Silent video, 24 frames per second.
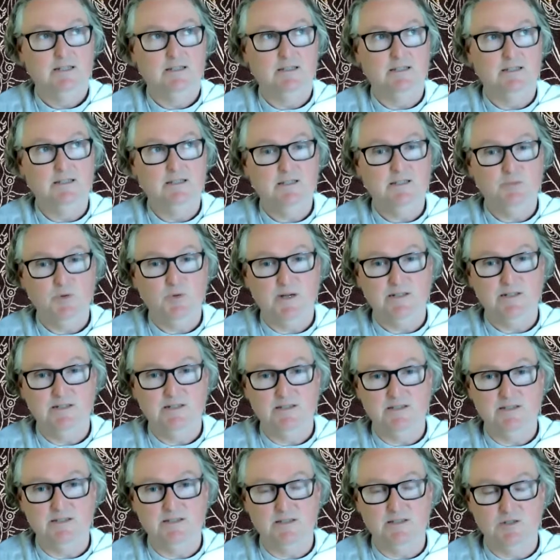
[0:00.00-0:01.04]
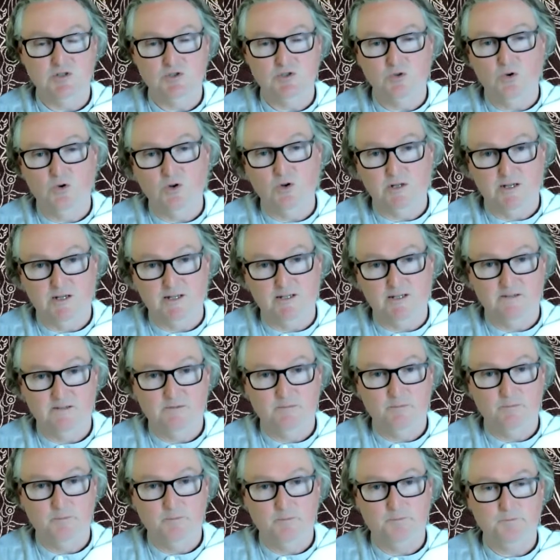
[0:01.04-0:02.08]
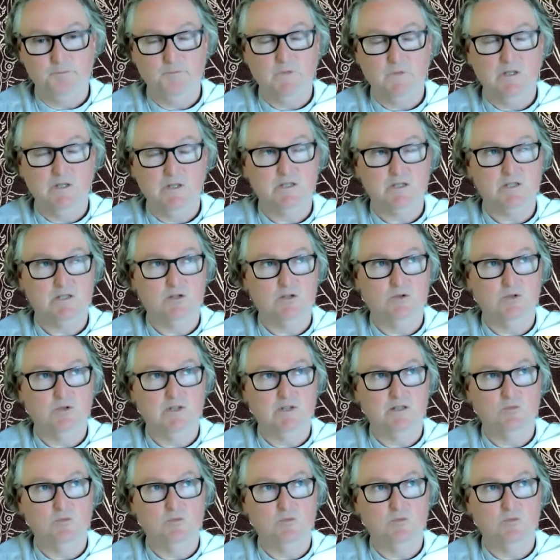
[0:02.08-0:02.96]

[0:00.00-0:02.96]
This practice is a shortcut. So